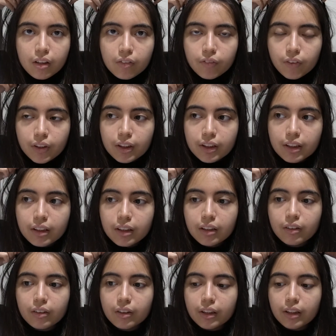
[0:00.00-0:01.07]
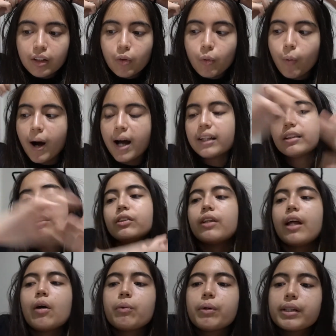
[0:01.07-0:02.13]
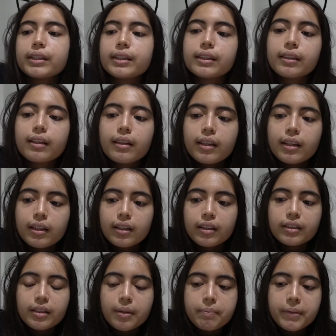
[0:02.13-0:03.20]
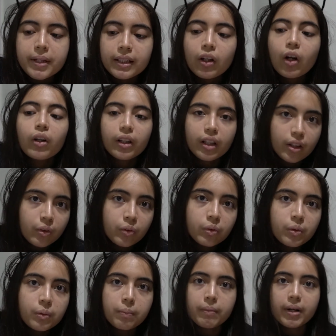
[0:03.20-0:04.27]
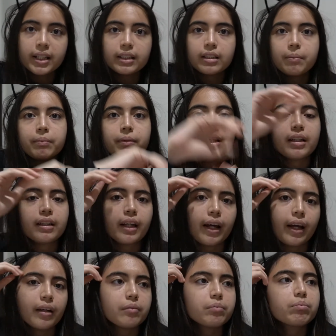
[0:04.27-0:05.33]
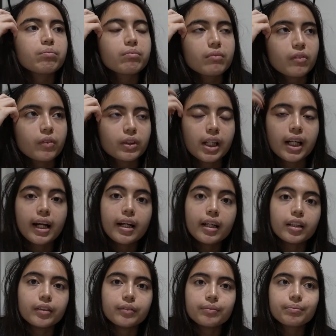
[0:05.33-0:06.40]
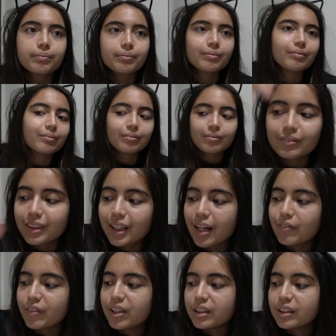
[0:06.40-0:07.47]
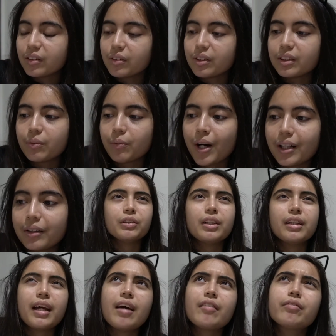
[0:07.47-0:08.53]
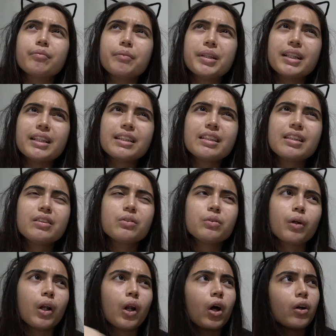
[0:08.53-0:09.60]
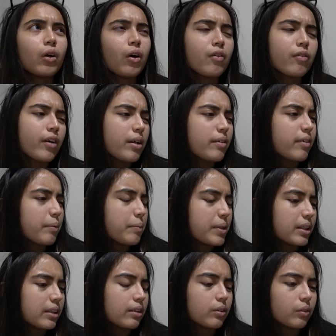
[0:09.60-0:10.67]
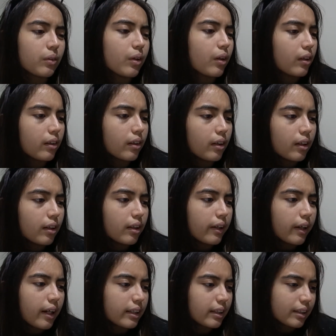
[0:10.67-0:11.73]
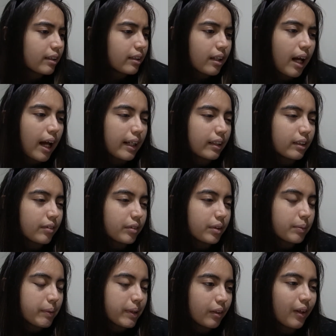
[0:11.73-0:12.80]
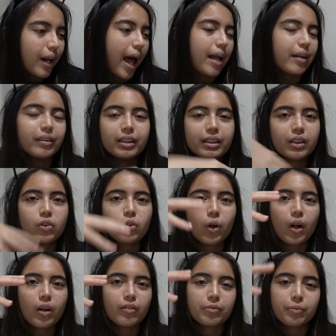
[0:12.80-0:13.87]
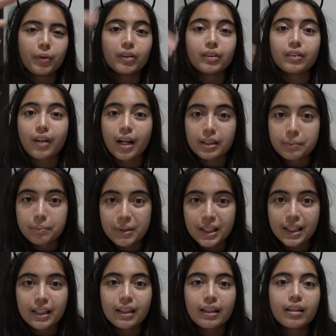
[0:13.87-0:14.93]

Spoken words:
vocal in a while, so that was something not new, but something that was like, hey, I haven't listened to this in a while. Usually have been listening to a lot of, what have I been listening to a lot? I guess I've just been, no, I listened to a lot of more the raspy